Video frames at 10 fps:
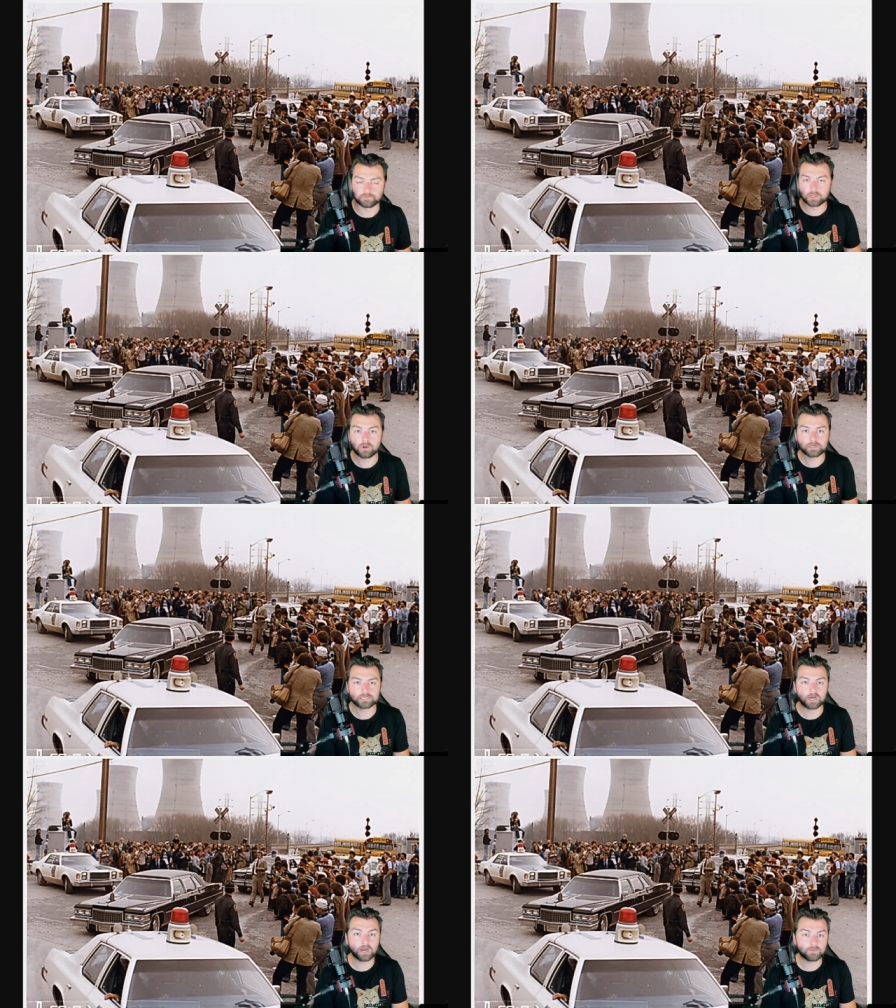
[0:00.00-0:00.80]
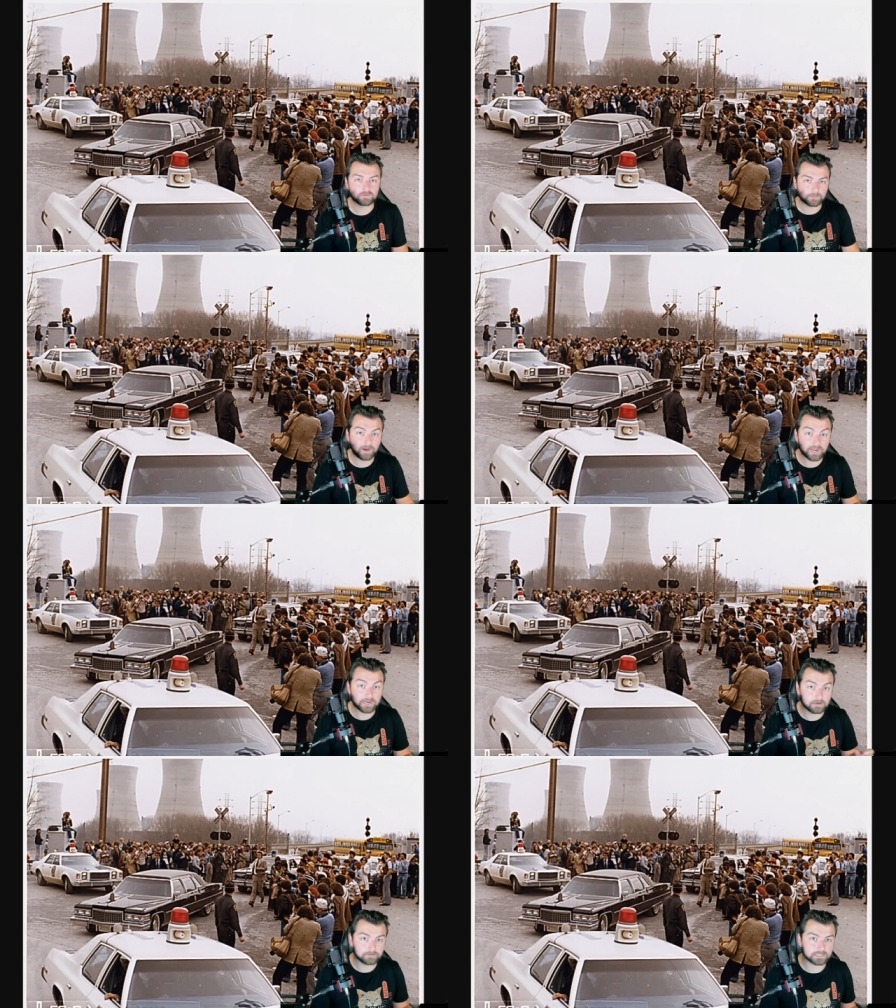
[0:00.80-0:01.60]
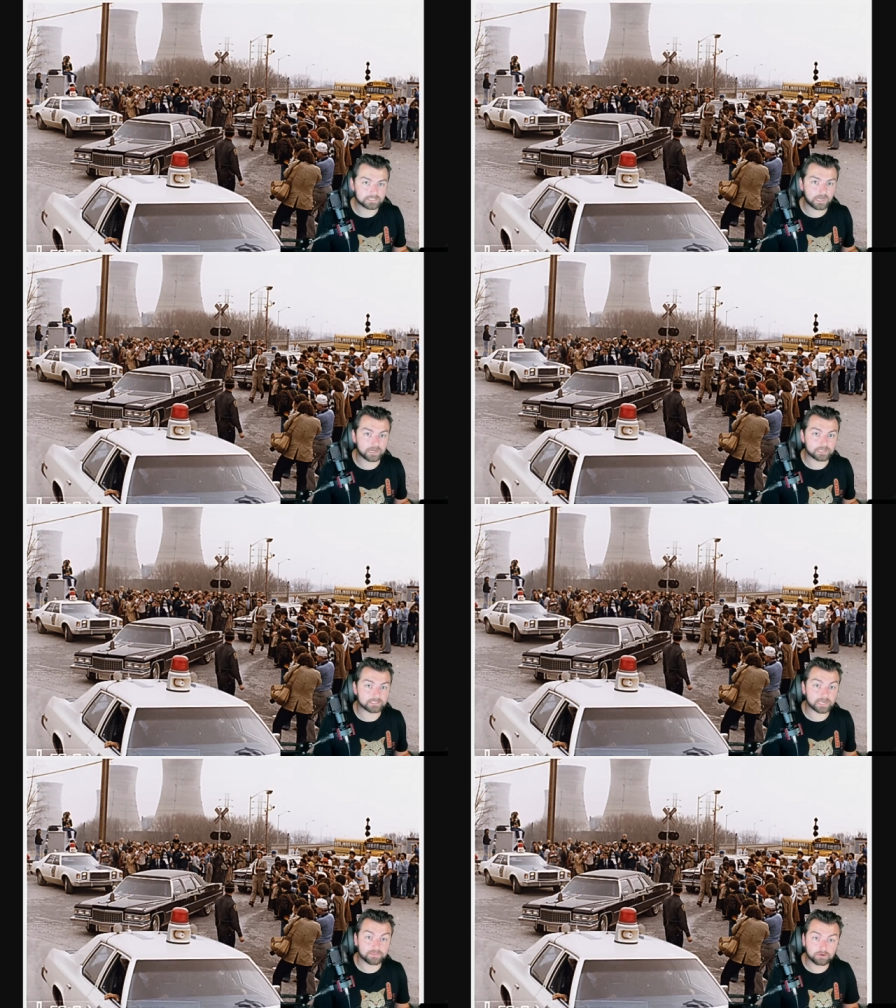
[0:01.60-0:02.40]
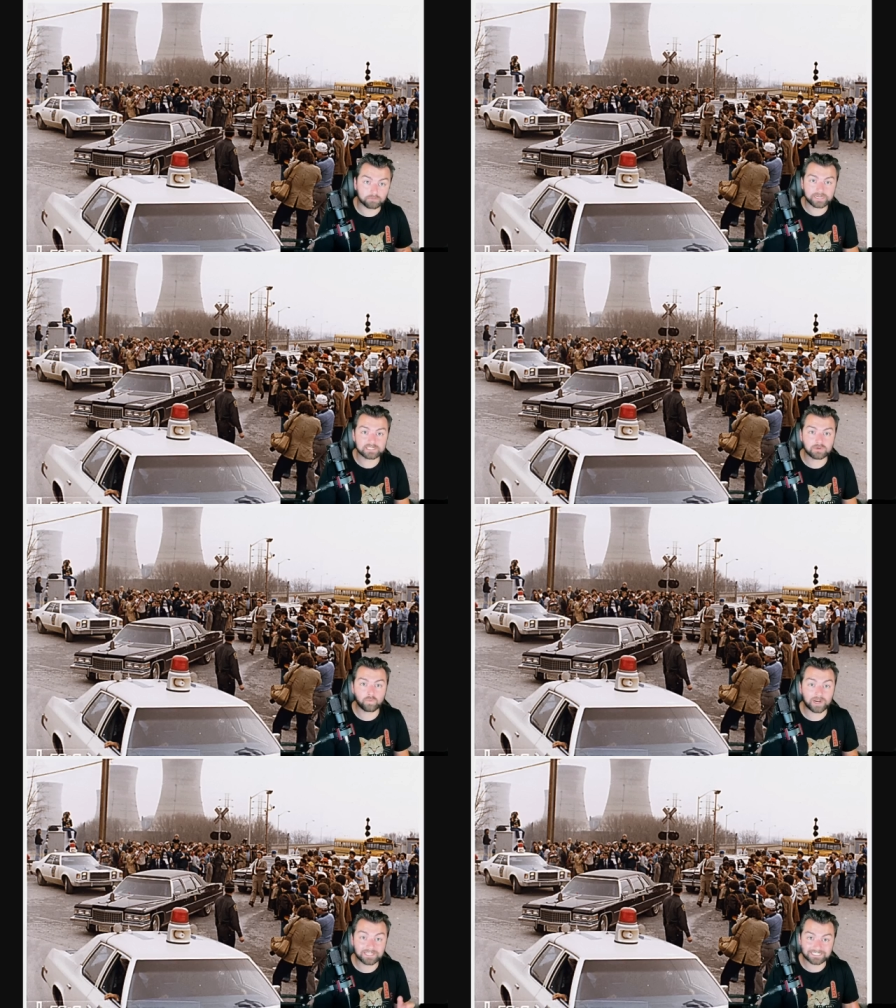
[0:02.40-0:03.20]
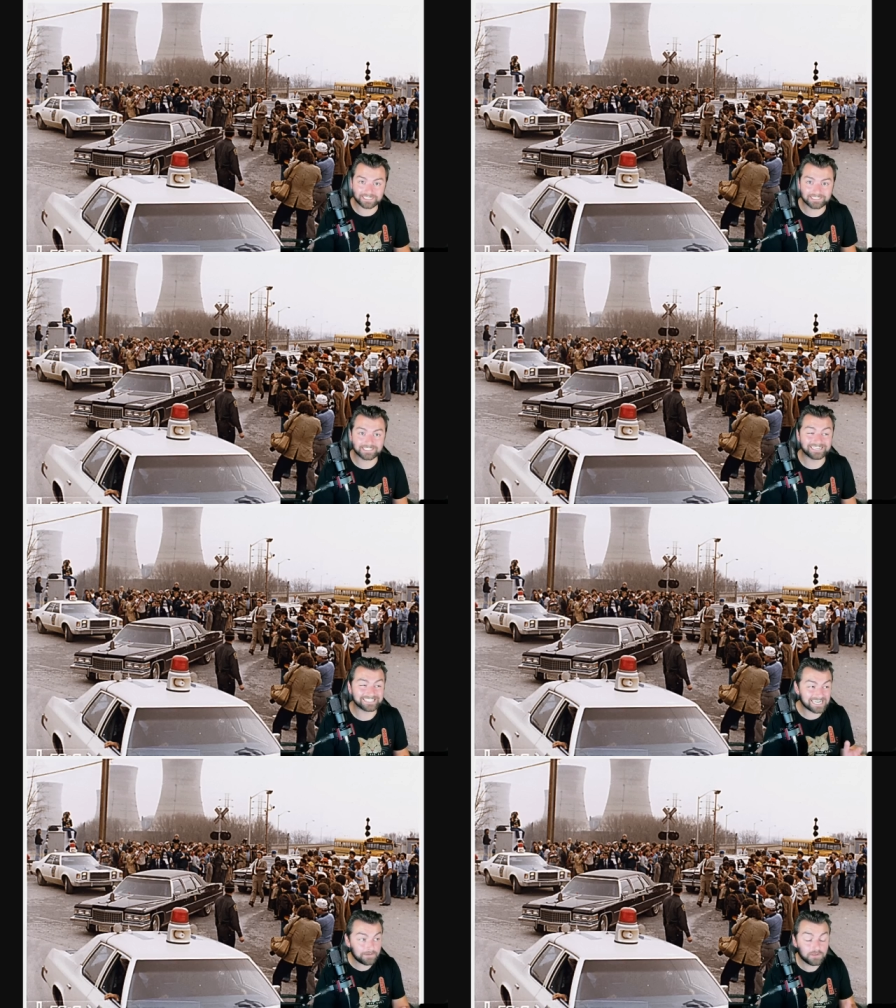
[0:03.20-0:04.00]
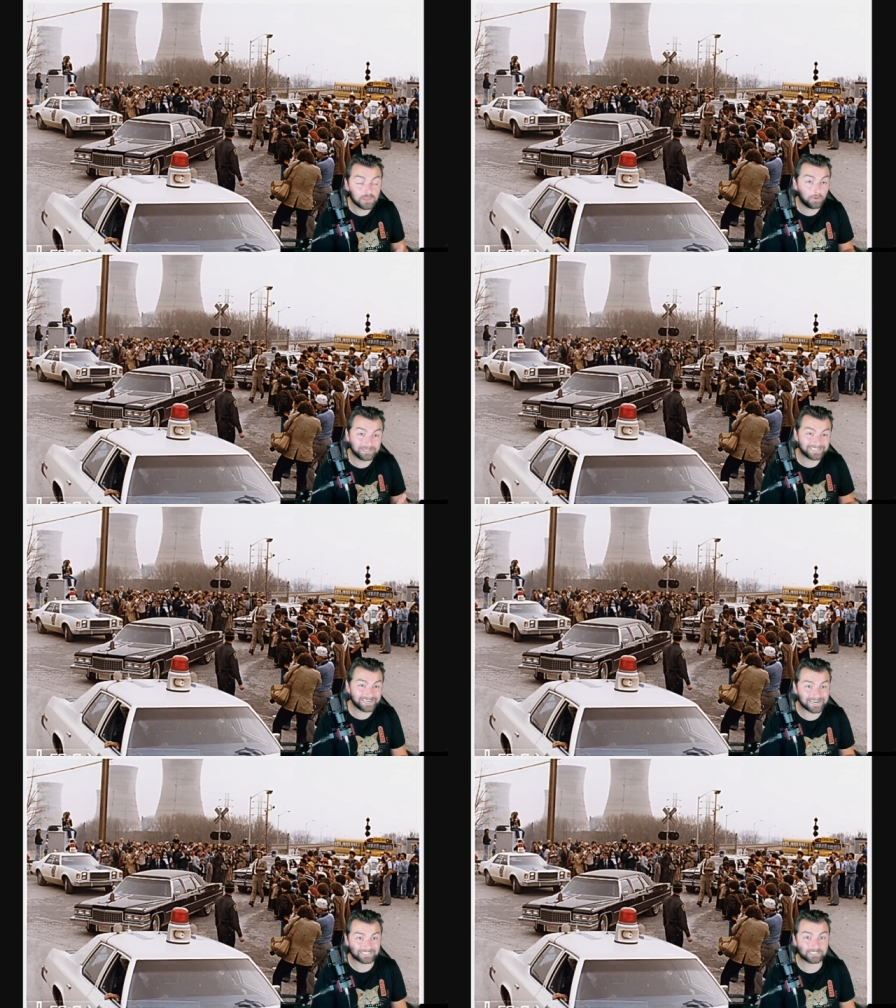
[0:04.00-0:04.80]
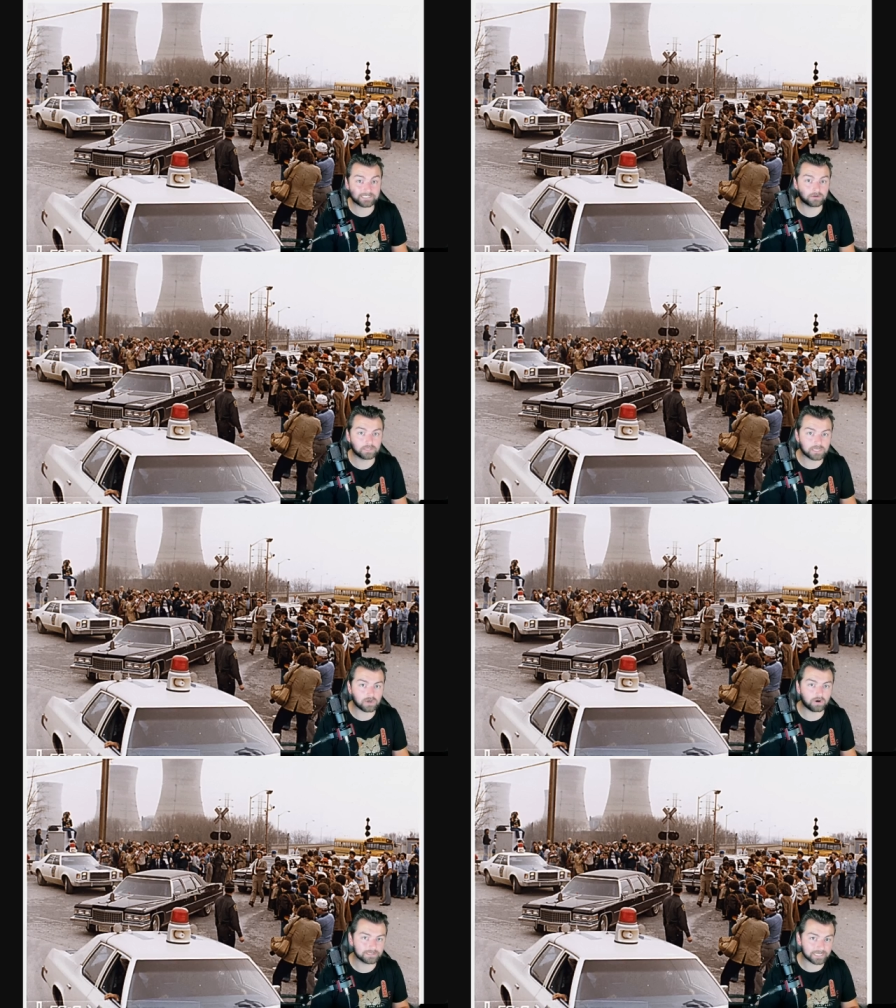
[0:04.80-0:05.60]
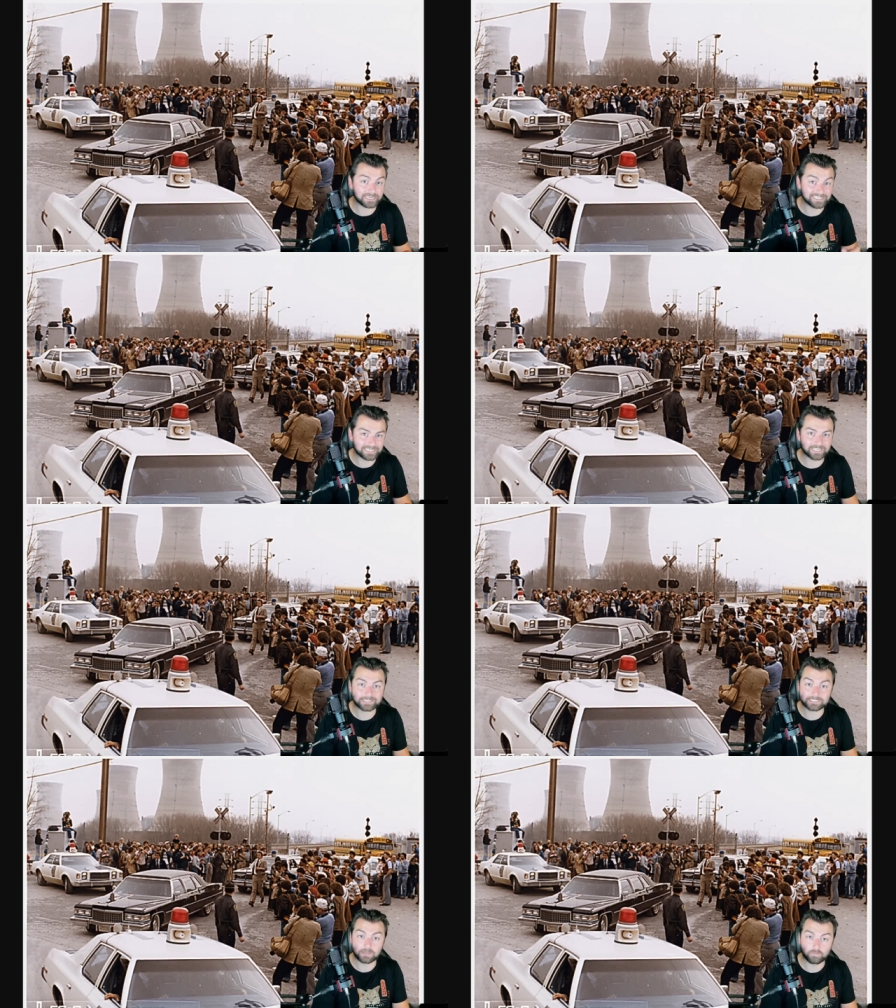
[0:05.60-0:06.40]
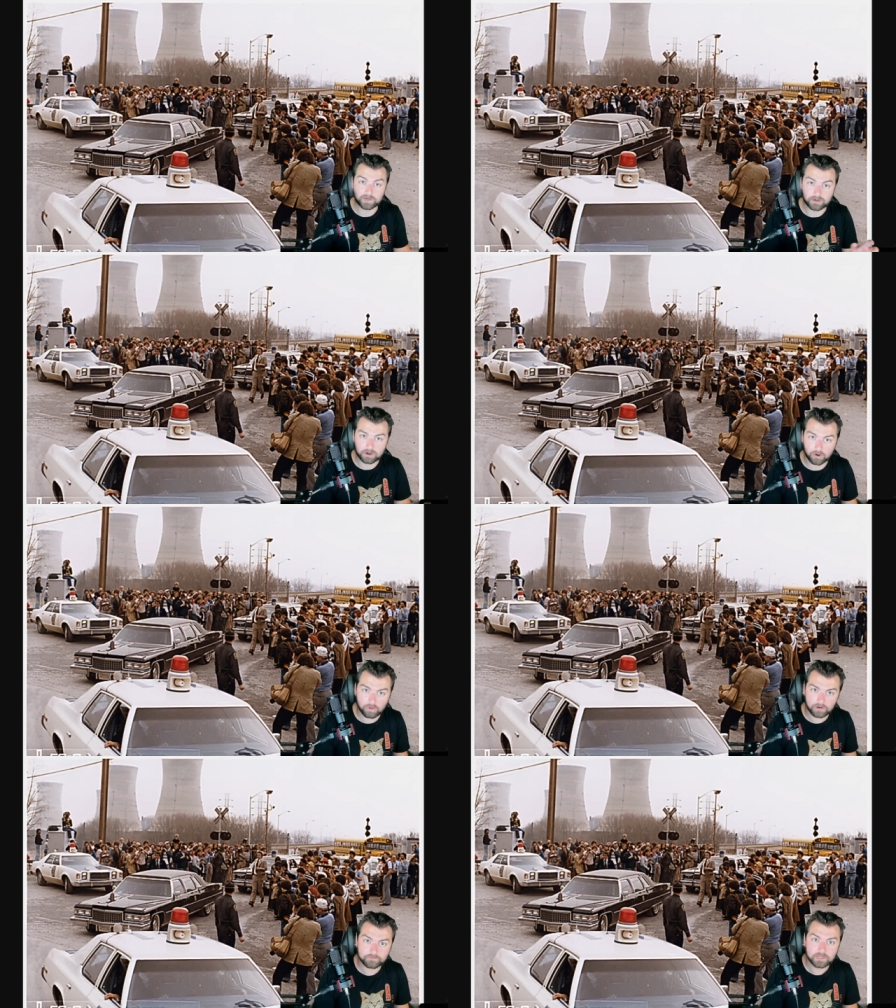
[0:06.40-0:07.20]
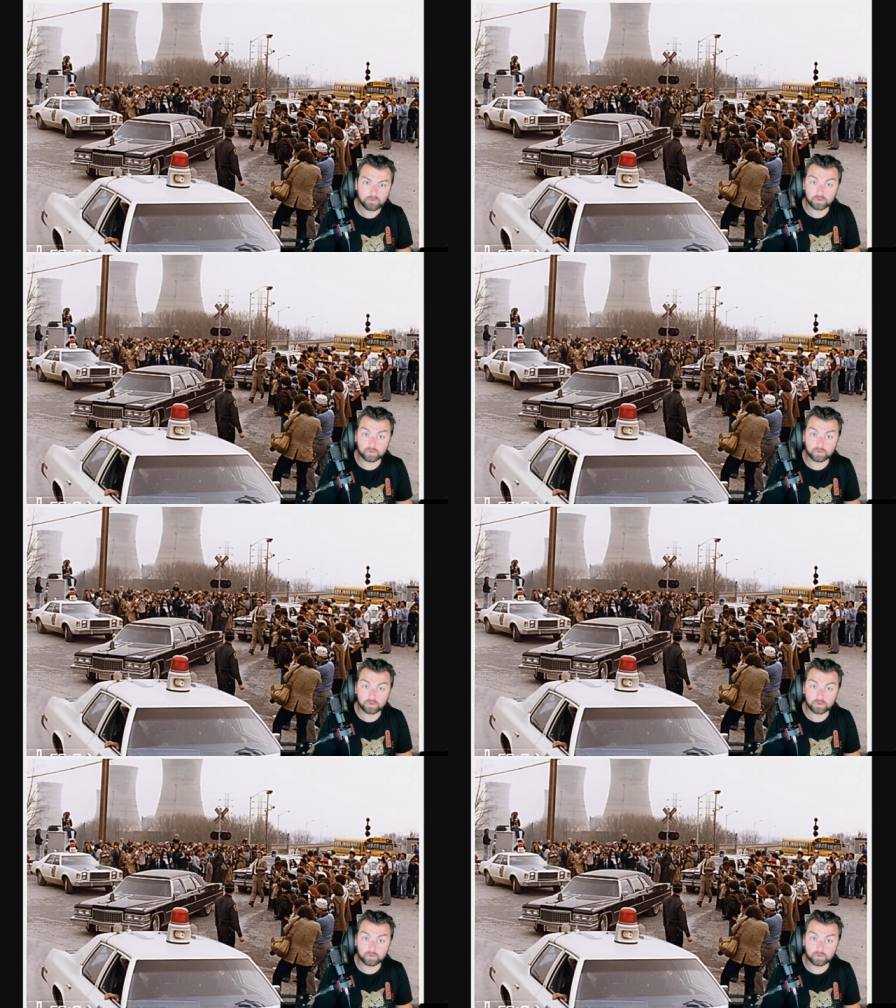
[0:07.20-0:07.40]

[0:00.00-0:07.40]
For the longest time, it was the pioneer in the science, and the reason why this incident, even though it didn't necessarily cause any deaths that we know of,